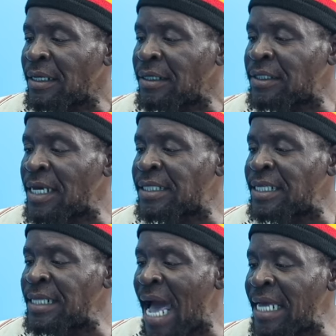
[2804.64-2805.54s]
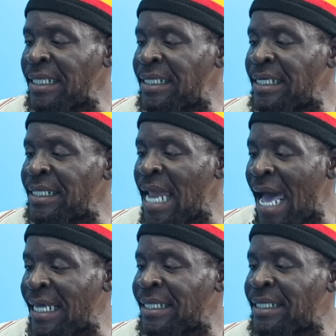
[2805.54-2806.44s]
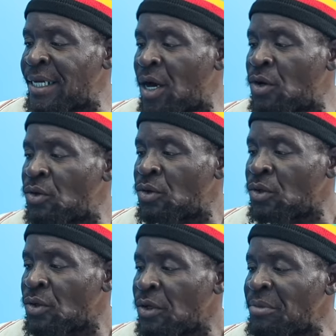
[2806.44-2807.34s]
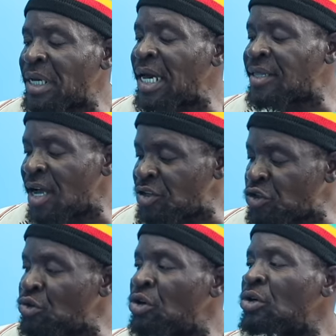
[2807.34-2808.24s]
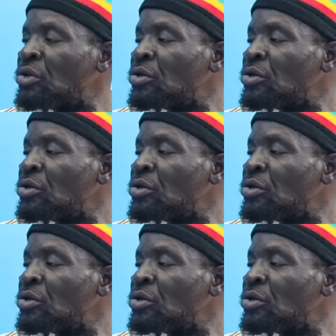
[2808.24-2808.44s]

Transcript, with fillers: So it's in 1990 now, yeah. me get a show